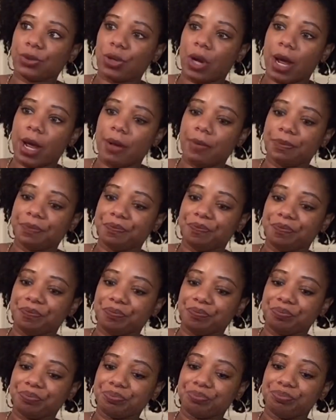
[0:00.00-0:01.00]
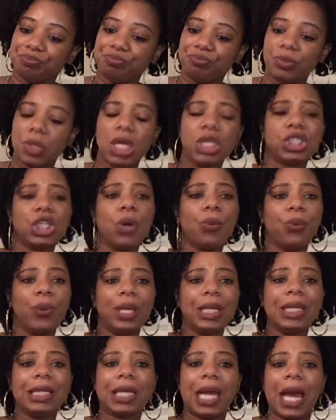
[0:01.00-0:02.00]
drop. So
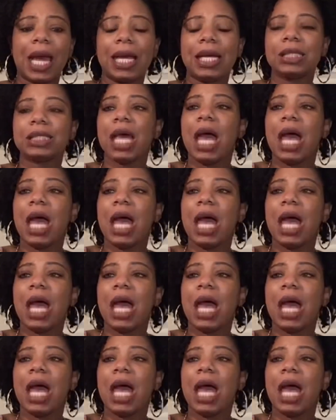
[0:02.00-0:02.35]
really nice.